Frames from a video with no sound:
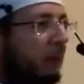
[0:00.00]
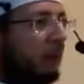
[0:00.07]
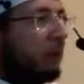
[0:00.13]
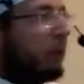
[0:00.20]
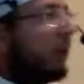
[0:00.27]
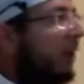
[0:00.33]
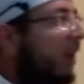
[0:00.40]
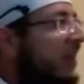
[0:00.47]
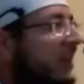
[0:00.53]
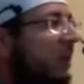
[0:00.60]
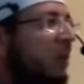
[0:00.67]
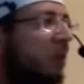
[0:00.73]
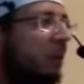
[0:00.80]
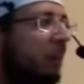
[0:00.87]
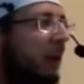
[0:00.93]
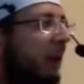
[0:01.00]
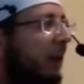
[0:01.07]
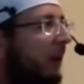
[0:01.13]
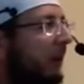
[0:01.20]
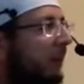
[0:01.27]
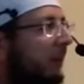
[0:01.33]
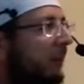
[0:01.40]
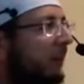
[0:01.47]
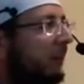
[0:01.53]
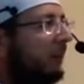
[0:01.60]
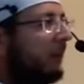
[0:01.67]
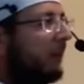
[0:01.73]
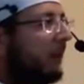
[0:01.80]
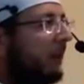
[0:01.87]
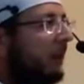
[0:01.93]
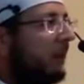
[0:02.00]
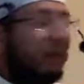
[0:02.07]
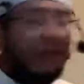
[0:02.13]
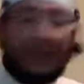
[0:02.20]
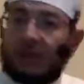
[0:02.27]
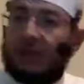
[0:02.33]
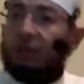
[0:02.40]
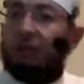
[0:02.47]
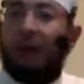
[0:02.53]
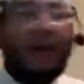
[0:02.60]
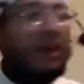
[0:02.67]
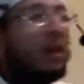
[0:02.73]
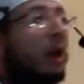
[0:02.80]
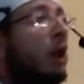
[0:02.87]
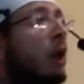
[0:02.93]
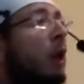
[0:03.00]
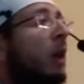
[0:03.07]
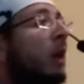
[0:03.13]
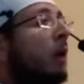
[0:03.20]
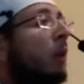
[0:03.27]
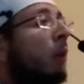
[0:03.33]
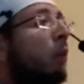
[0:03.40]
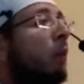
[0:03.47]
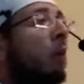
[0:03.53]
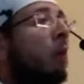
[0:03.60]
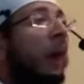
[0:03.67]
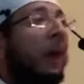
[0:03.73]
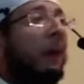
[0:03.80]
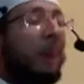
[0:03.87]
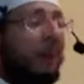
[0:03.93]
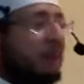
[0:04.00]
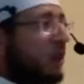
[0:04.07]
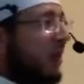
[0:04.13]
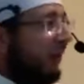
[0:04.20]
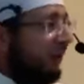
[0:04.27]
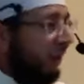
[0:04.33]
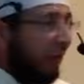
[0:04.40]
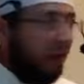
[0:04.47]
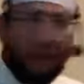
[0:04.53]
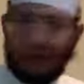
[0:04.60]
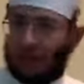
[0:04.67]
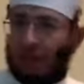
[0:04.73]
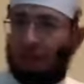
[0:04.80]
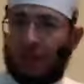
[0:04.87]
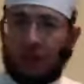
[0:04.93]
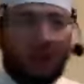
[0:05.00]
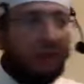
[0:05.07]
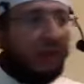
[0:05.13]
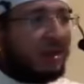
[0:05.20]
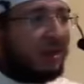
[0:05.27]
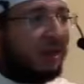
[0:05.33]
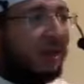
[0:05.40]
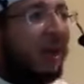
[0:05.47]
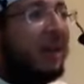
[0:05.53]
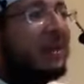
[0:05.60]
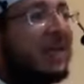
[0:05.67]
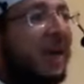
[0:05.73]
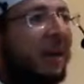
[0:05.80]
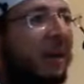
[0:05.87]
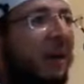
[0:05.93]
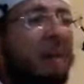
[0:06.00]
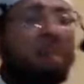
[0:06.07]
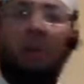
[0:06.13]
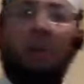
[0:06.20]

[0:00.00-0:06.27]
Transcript: Don't listen to me. That's the right. Imam Shafi'i, as I mentioned yesterday, said,